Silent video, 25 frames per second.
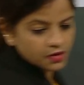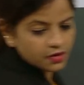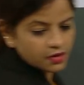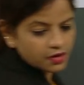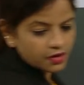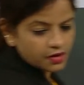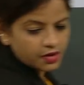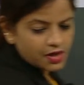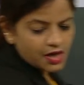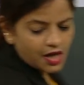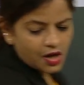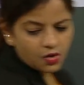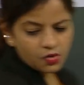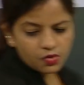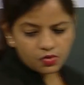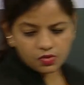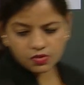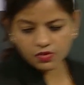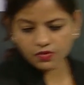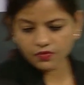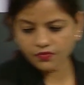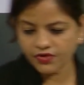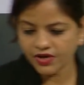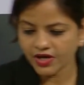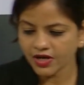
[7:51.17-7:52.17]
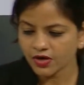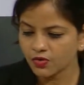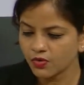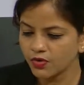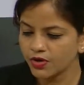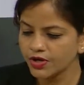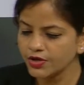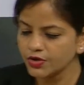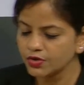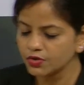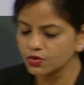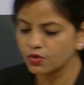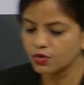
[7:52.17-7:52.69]
Now we are
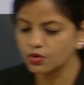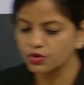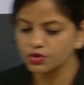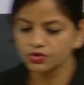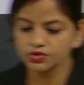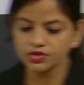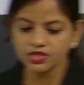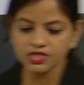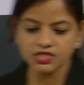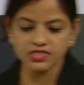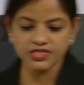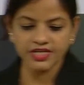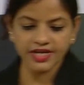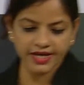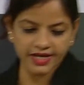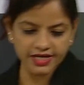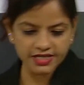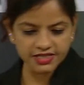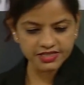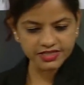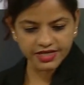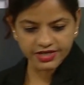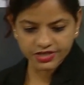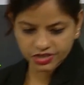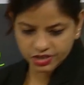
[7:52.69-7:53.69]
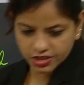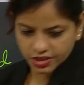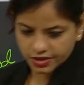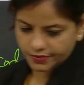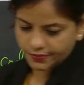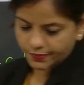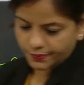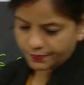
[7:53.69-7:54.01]
going to go to the second section.